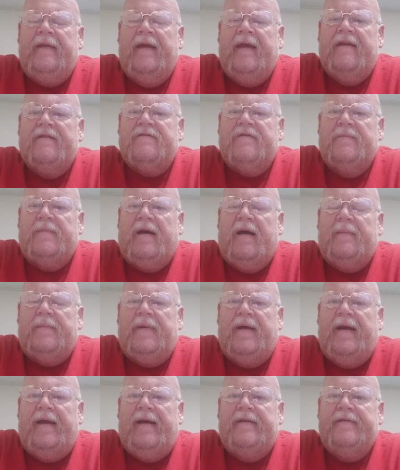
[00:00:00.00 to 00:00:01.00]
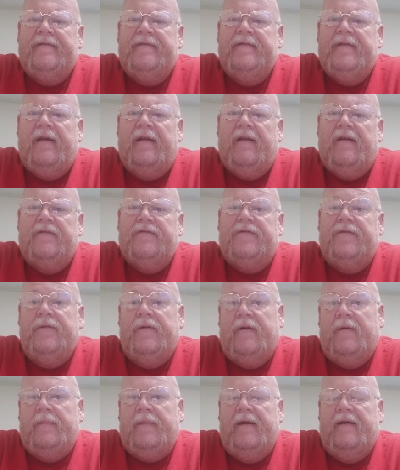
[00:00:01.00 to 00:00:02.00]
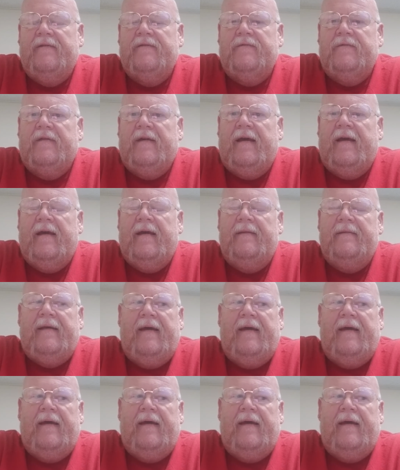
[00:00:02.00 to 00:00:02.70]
gastric bypass and lost 200 pounds with that.